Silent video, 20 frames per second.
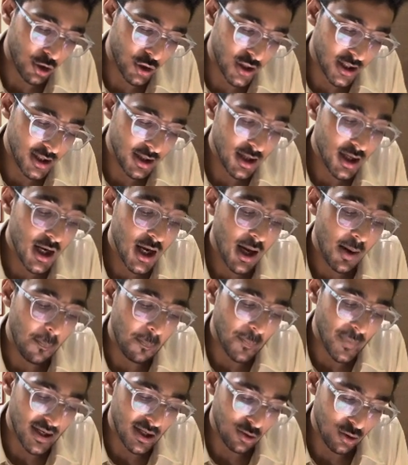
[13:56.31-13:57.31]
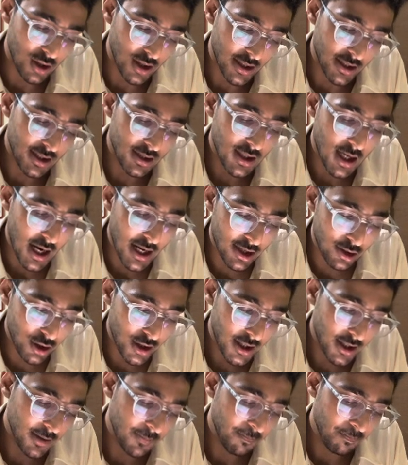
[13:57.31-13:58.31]
medullary thyroid
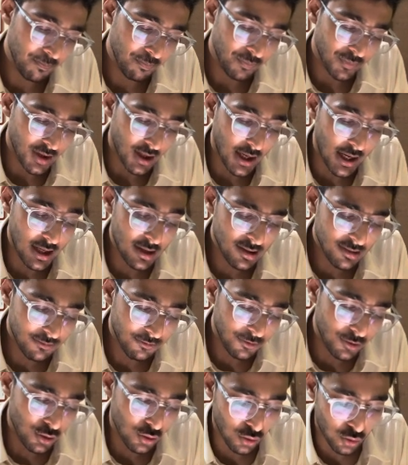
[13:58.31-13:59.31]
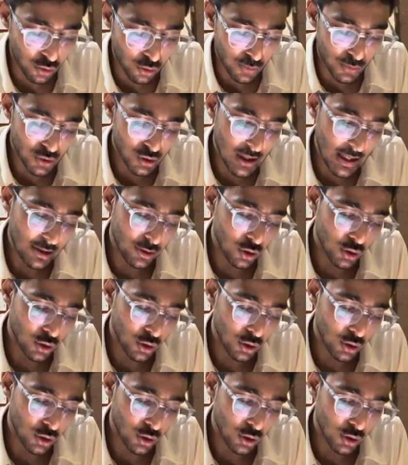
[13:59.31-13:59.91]
and pheochromocytoma,